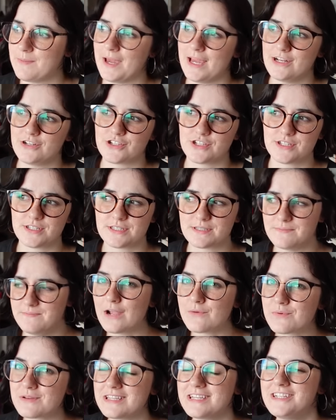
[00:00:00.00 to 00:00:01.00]
pages.
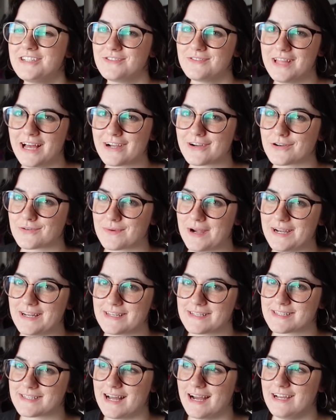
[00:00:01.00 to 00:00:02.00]
I really do like her
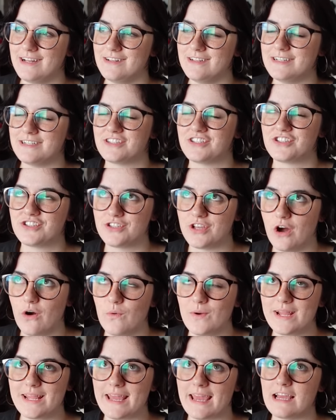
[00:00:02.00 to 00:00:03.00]
writing style. It's
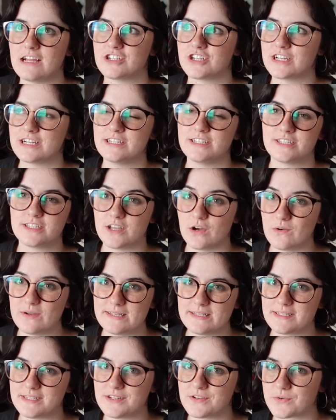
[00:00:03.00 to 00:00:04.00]
so engaging and so
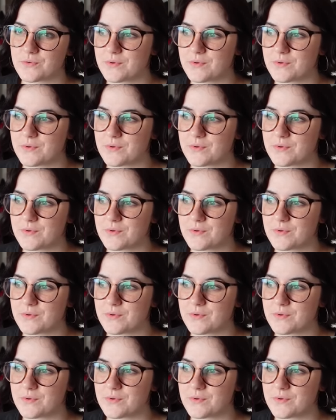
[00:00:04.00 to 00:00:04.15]
easy to